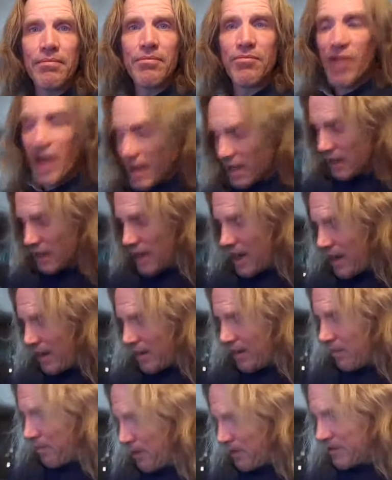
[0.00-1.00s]
writing
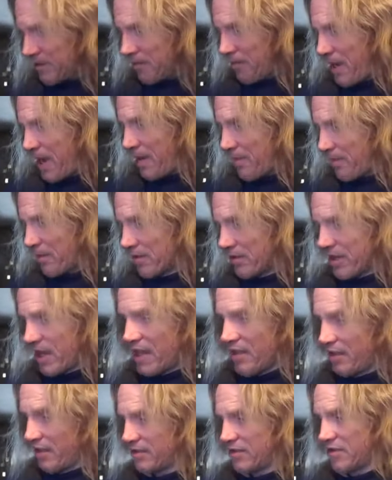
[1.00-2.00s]
down on a piece of paper,
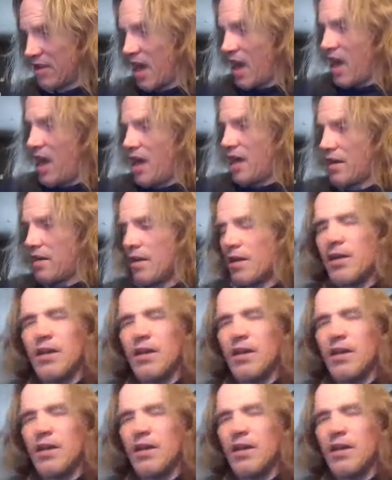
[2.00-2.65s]
say that's God,